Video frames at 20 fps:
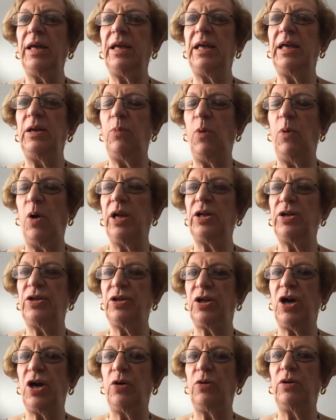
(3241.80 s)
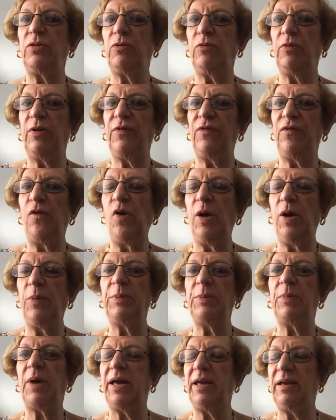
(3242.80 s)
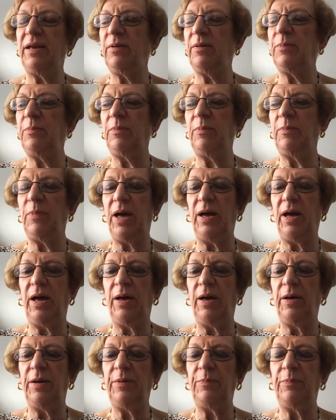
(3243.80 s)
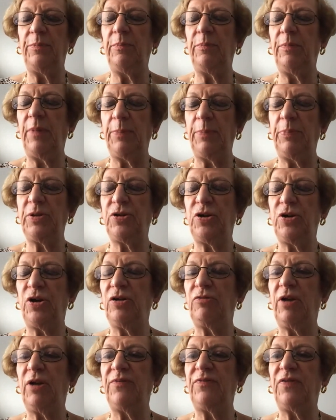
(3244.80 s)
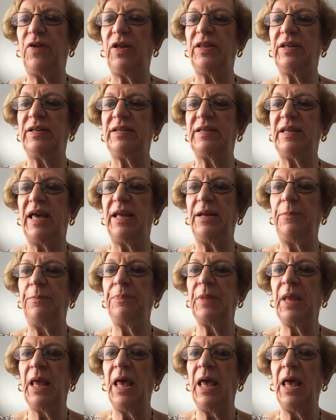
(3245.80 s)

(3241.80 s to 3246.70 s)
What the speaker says: he wanted to go to the Reform. And my paternal grandfather said,